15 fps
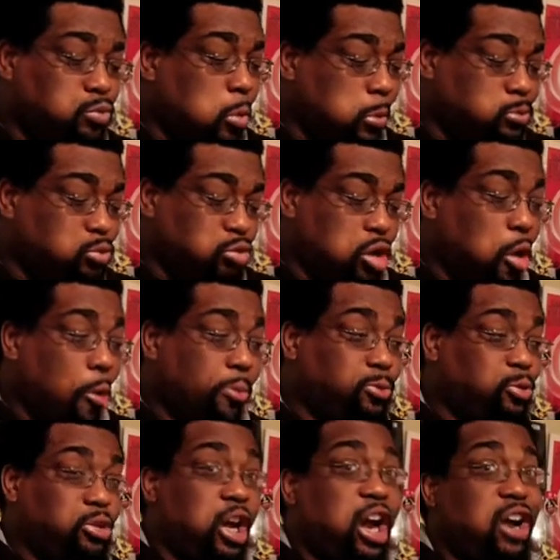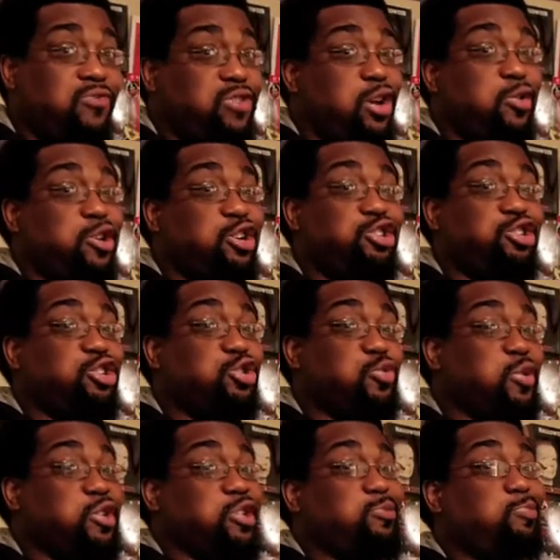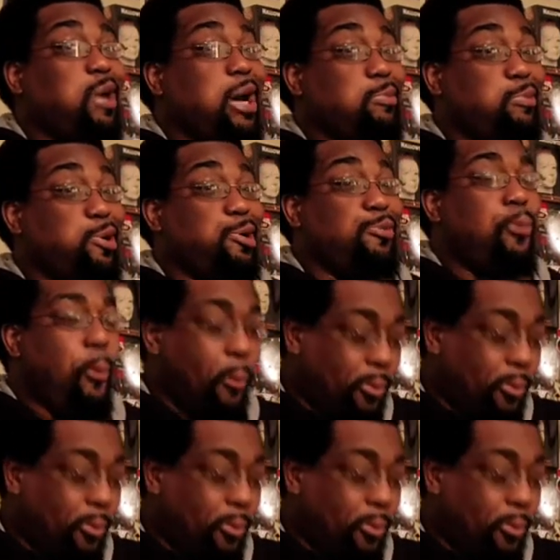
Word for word: We can tell. I have no issues with this black bun.